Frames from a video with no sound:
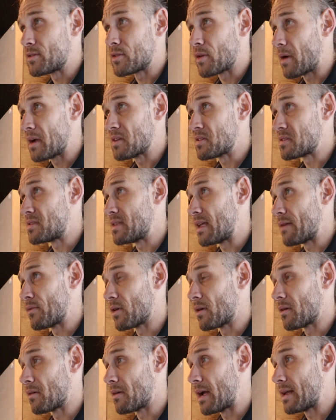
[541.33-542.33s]
So I
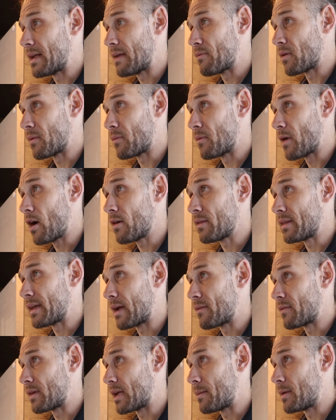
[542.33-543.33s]

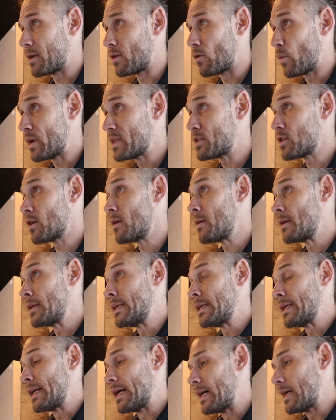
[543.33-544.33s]
hardly ever get them in the winter.
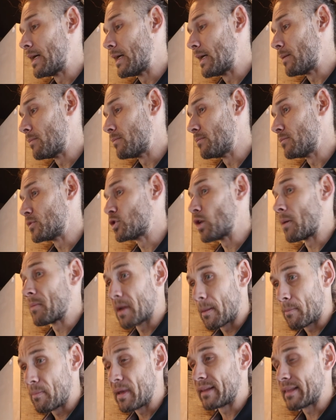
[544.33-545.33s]
So I'm
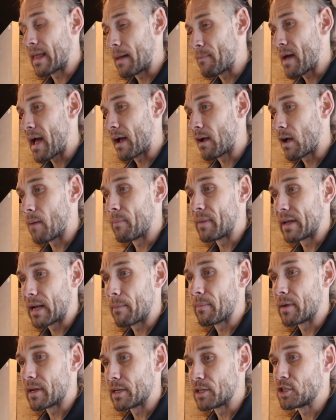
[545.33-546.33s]
going to pick that back up, and
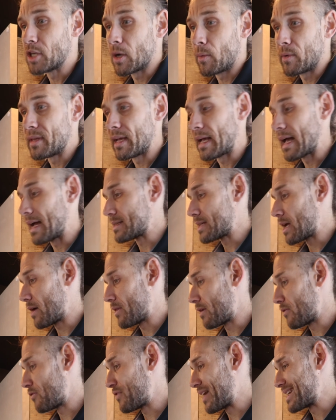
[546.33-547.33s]
I'm going to share with you guys how
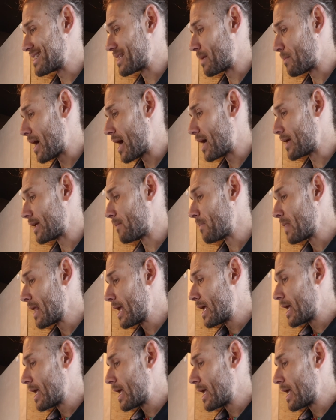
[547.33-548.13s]
that affects the body.